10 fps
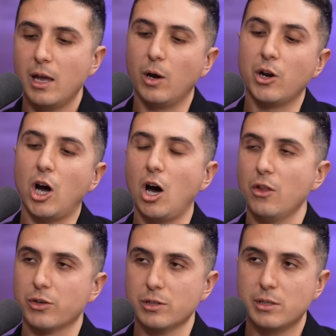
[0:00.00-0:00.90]
On
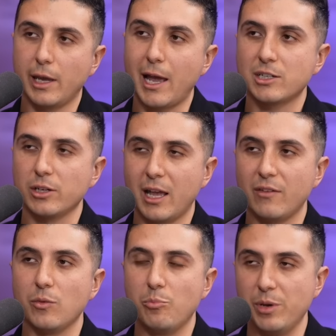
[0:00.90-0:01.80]
others, they actually
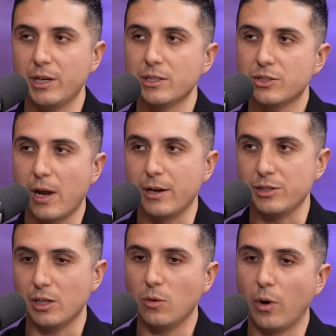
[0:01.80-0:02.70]
have a bidding
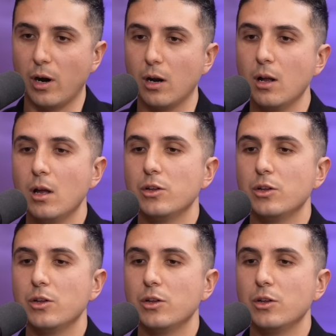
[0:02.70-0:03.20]
strategy where